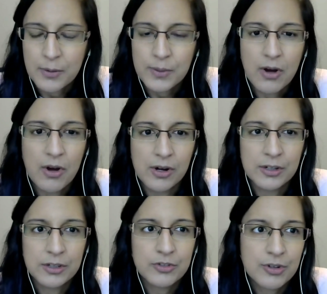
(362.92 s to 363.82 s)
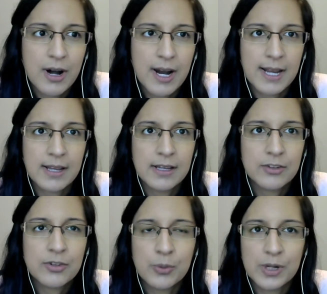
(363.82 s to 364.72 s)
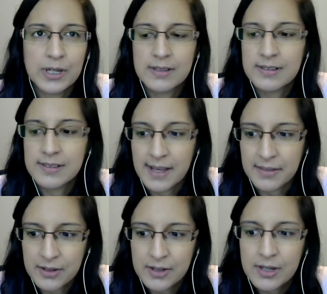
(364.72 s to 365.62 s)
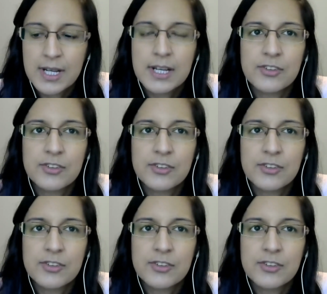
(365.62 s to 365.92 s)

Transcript: that we all try to work together